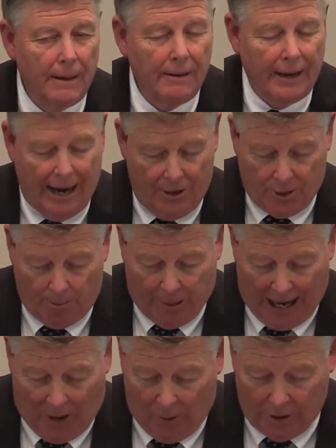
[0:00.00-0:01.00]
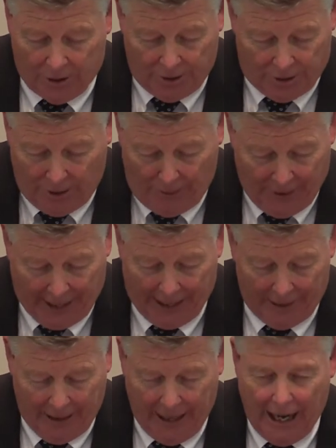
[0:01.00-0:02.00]
He has the power to do
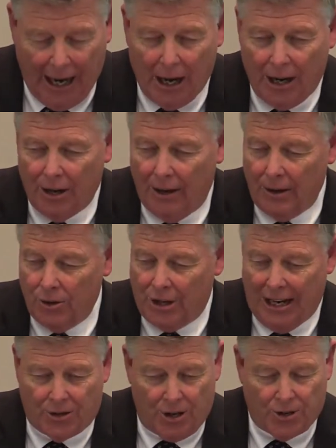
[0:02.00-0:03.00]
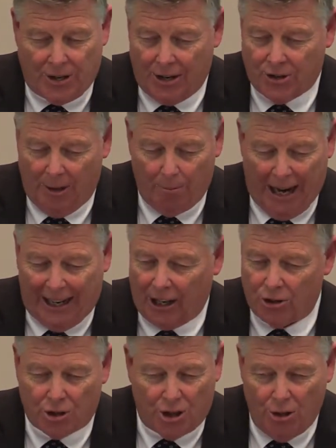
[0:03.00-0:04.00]
that. Jesus doesn't make
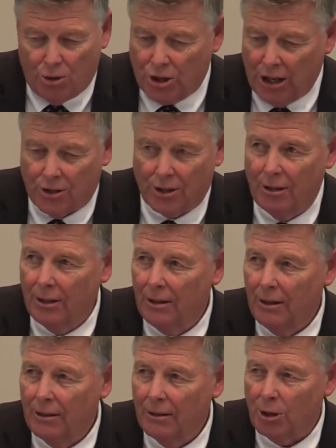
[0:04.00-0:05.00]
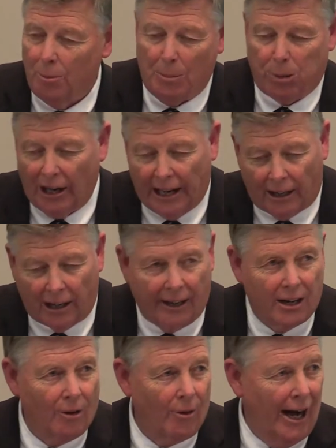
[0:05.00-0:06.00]
excuses to be politically
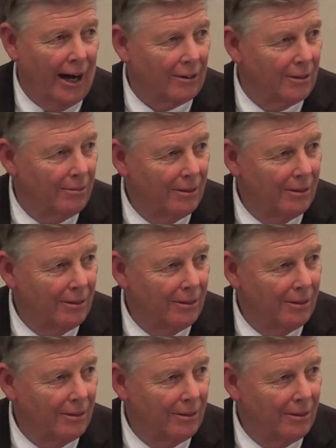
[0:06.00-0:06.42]
correct.